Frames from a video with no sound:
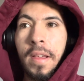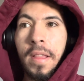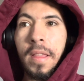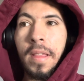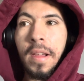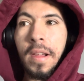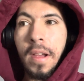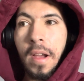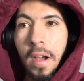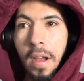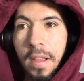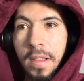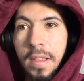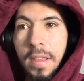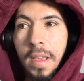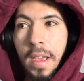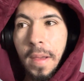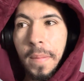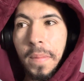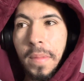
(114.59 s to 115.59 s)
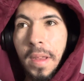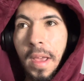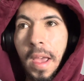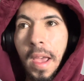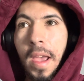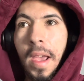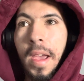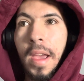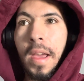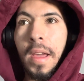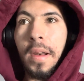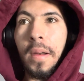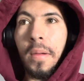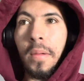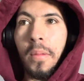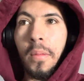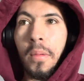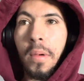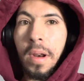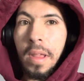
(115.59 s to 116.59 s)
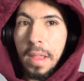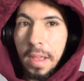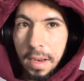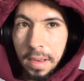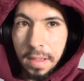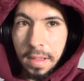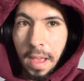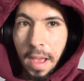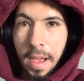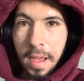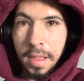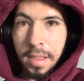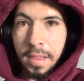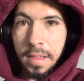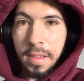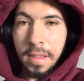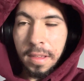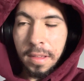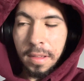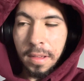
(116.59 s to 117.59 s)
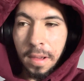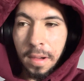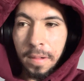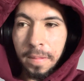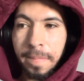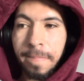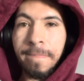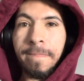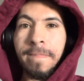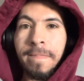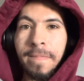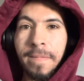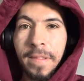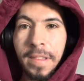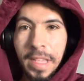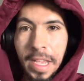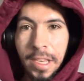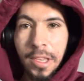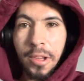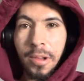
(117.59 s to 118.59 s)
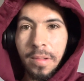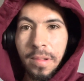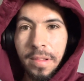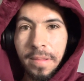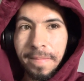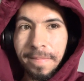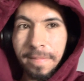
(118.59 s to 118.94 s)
The concept and one of the designs. So stay tuned.